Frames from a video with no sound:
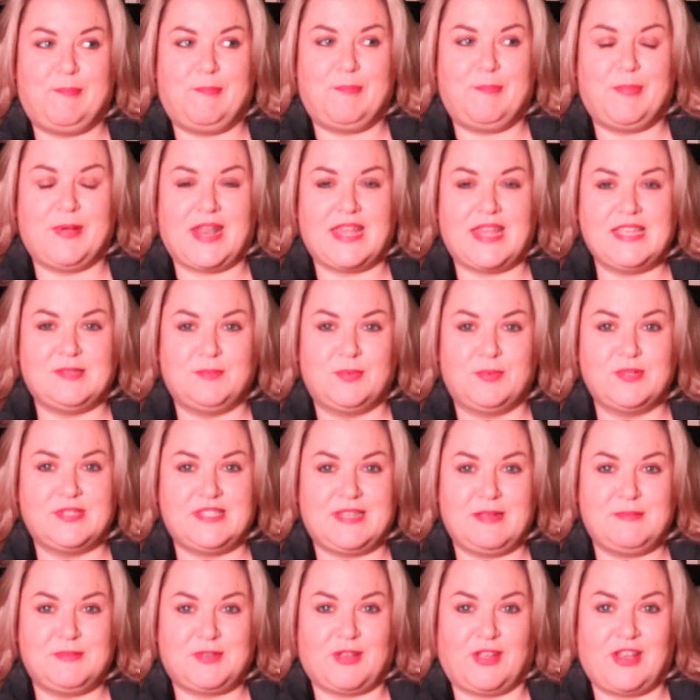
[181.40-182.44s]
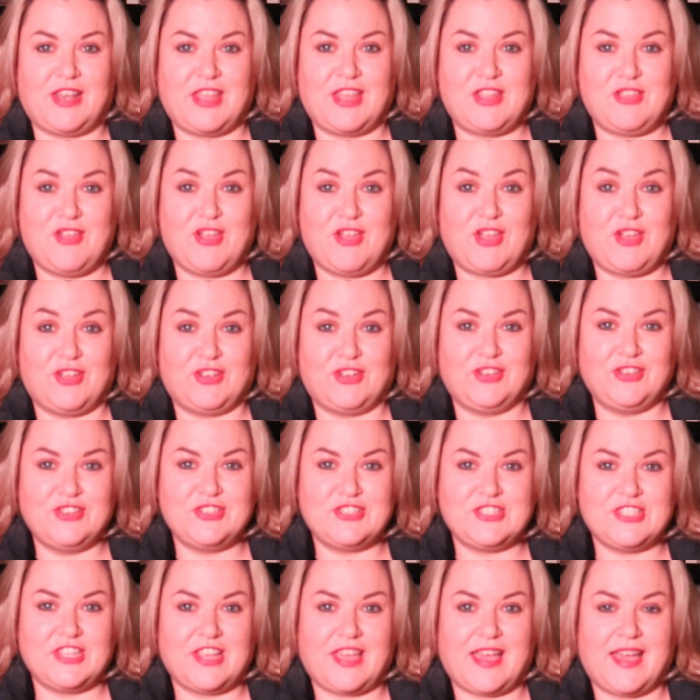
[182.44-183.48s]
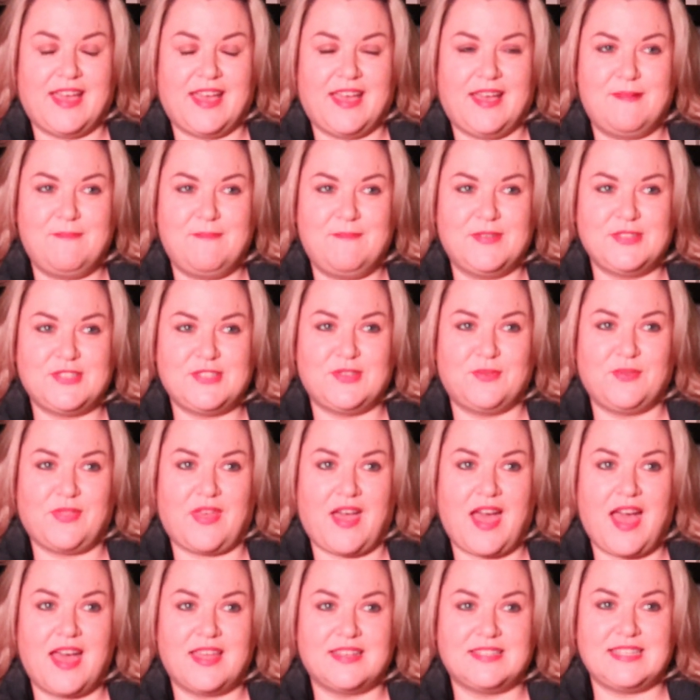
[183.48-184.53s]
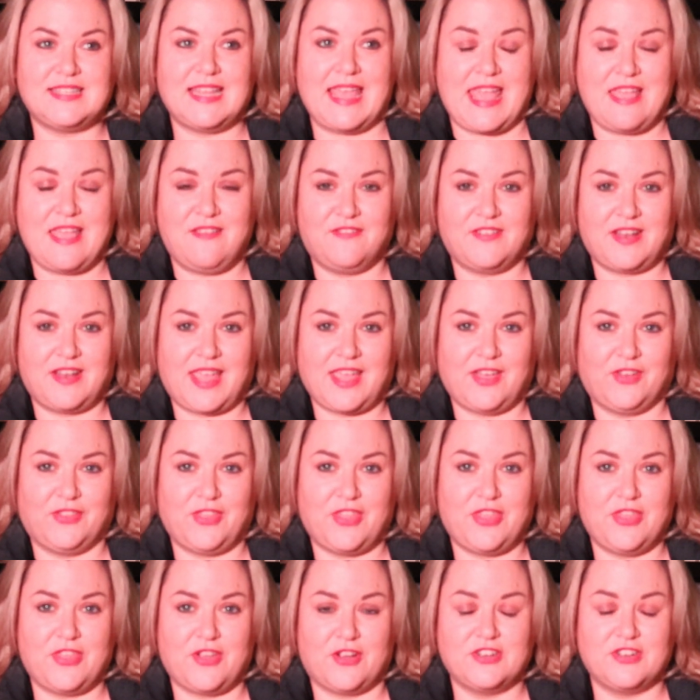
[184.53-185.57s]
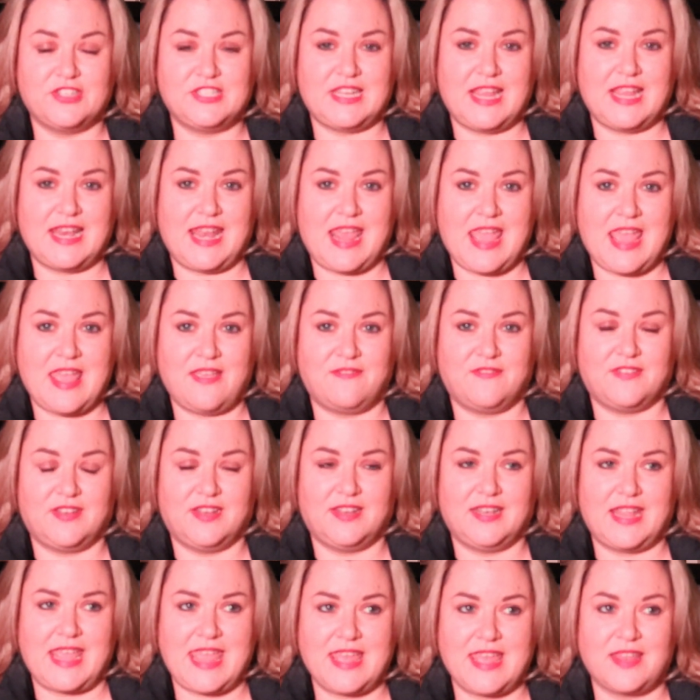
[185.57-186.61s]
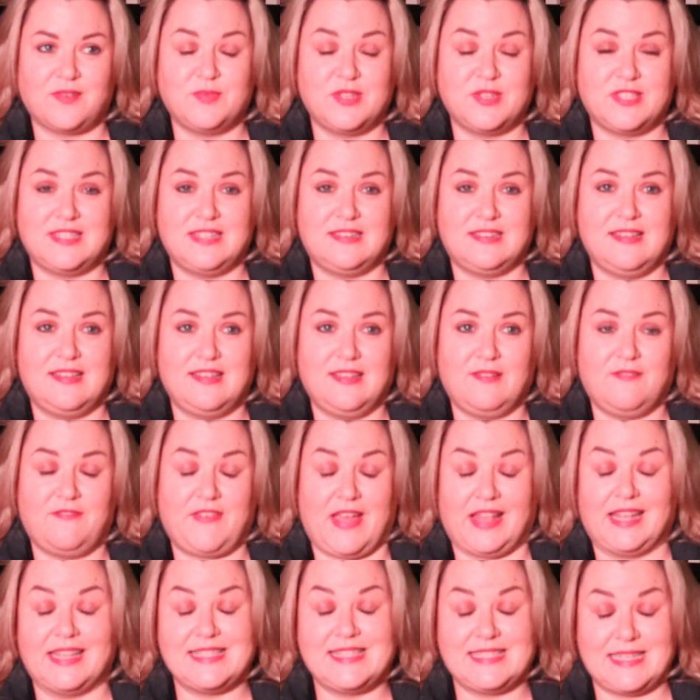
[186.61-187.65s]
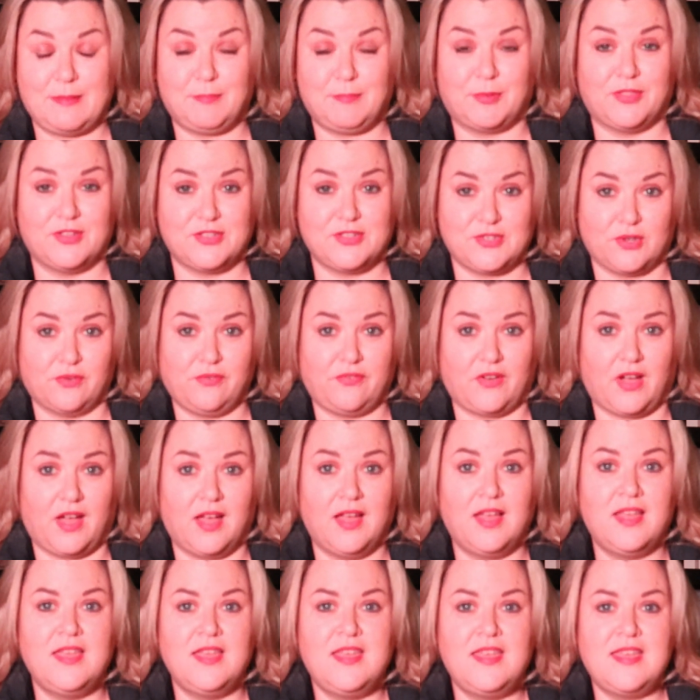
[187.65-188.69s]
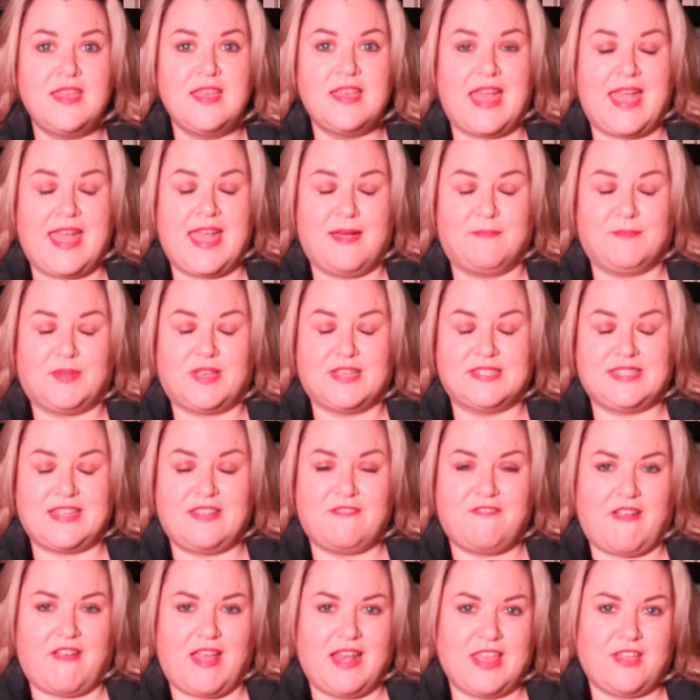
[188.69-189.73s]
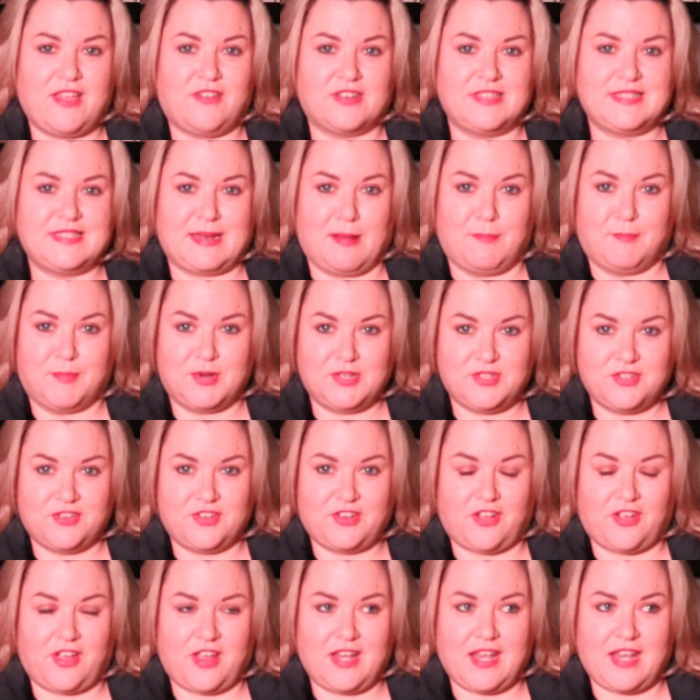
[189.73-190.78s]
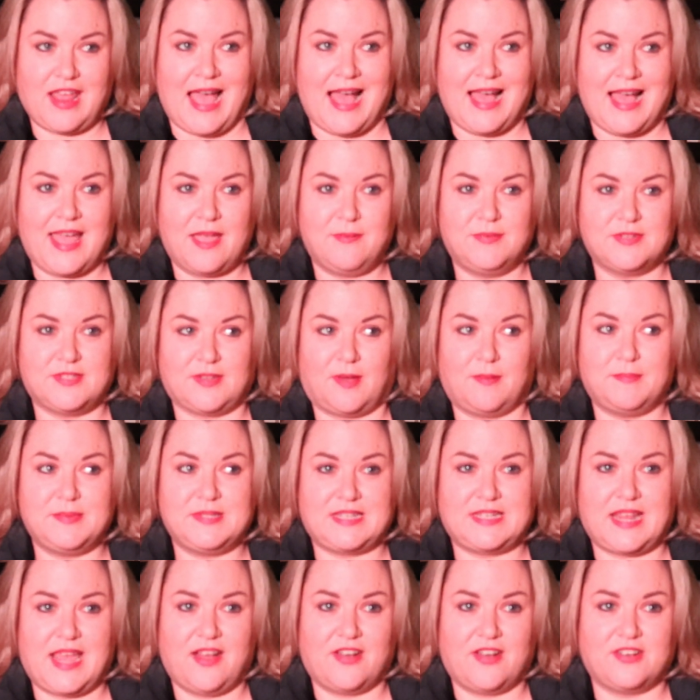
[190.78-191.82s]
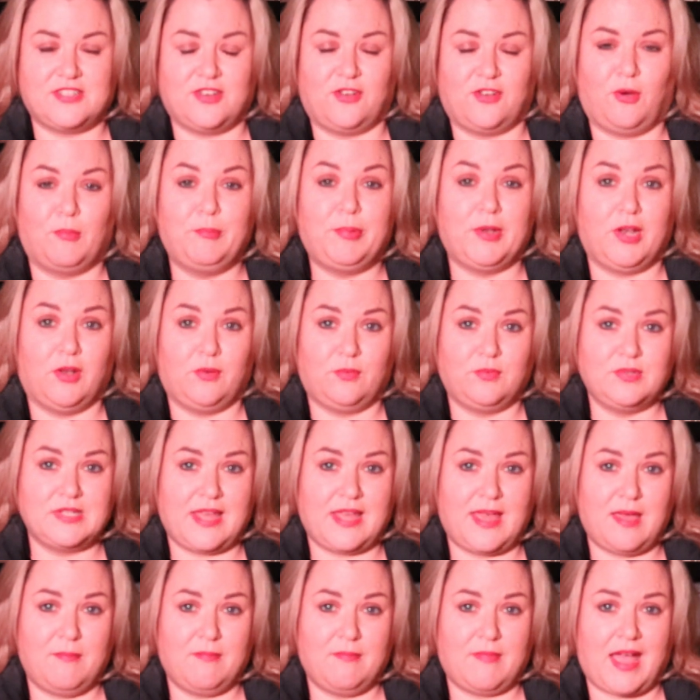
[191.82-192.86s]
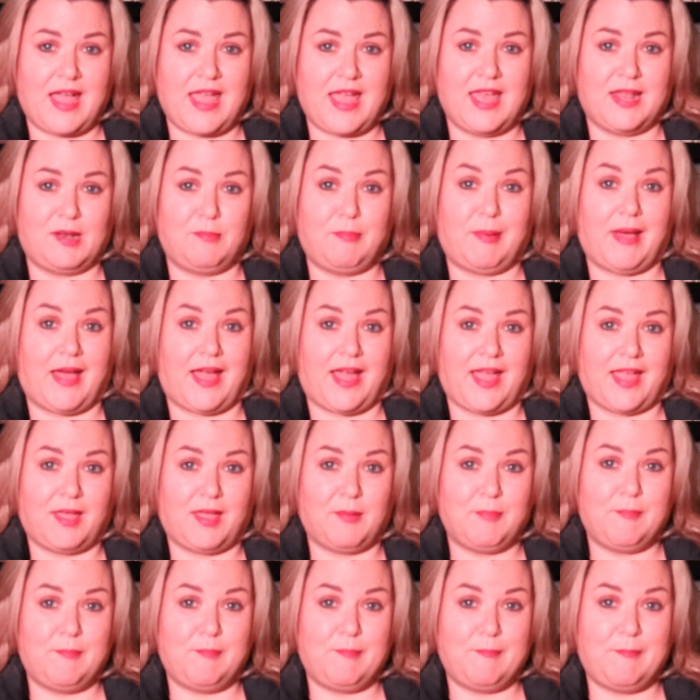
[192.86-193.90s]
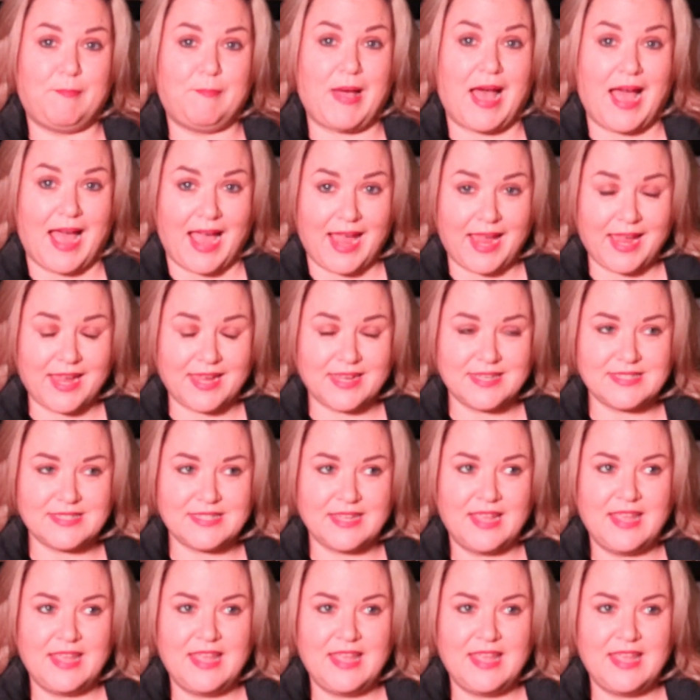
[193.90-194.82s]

but I suppose deep down I knew I couldn't. So that evening, on Thursday evening, Ian fell asleep on the sofa because he had finally got his temperature down. I was upstairs, and unbeknown to him, I had a bag packed,